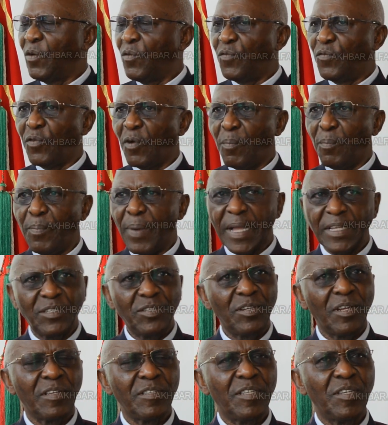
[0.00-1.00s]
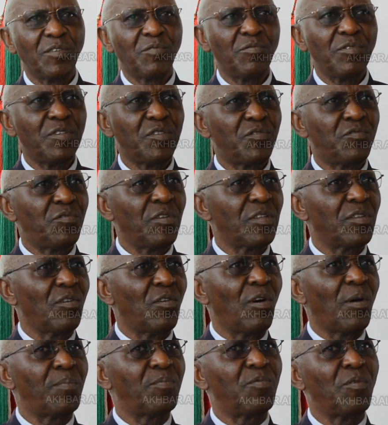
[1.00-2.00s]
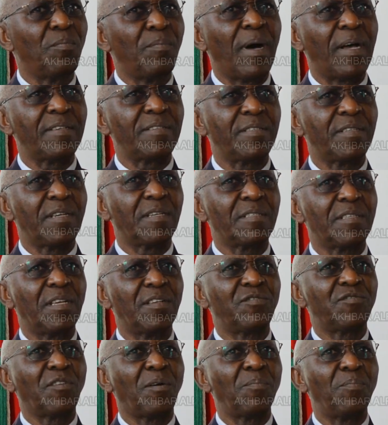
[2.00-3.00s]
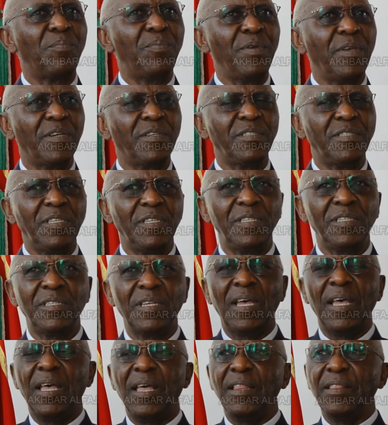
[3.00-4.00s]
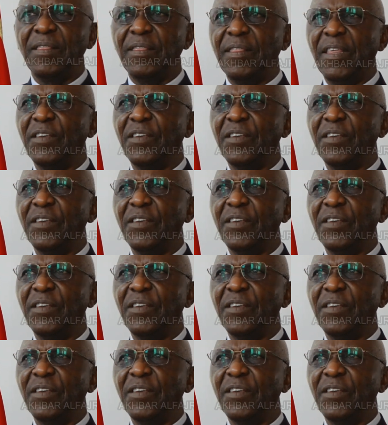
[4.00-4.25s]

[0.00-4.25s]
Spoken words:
From bachelor's degree straight up to master's and some PhDs,